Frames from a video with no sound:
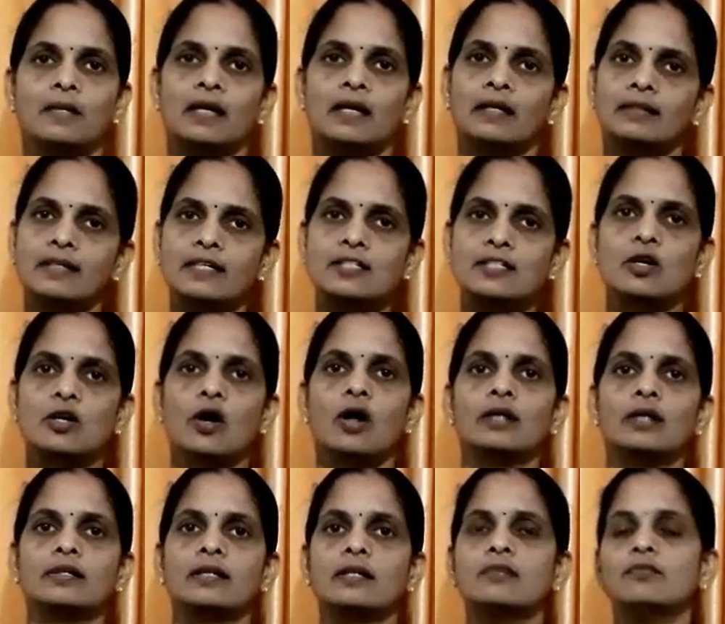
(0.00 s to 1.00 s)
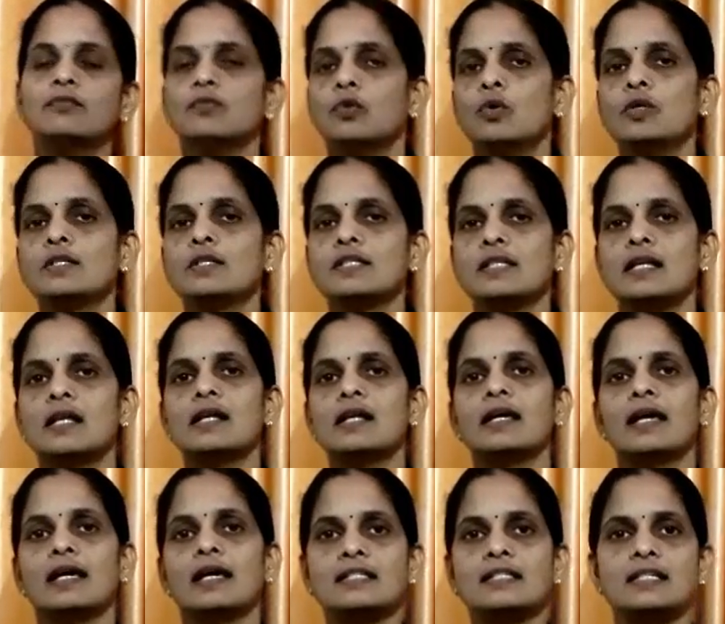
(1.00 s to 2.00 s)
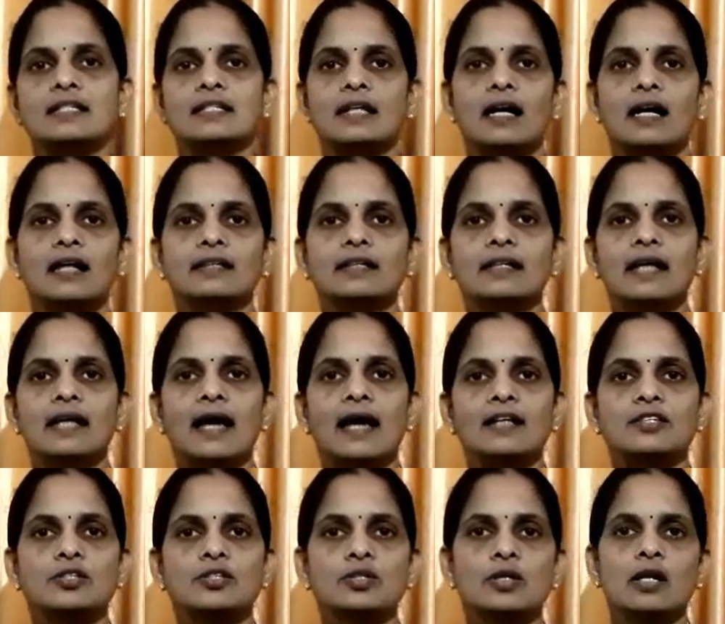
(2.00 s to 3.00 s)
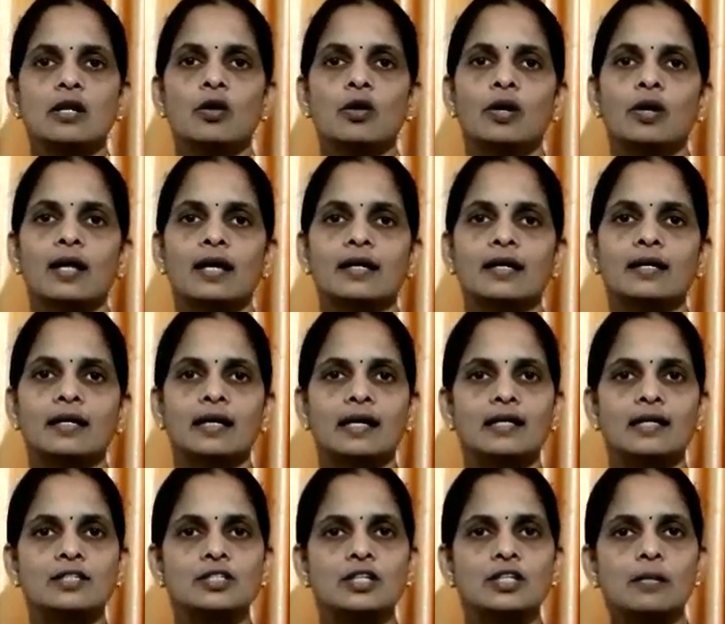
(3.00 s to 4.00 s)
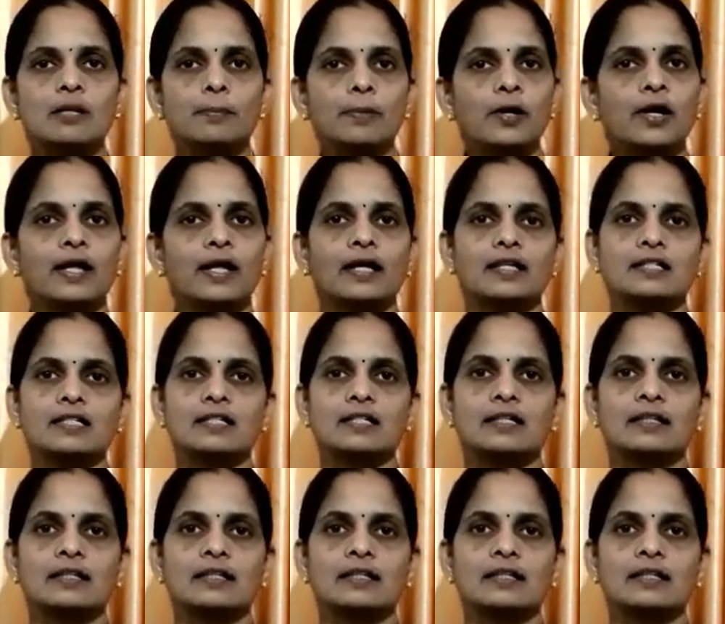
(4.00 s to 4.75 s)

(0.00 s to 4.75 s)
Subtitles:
These cotton, wool, silk, etc. are the natural or agricultural product.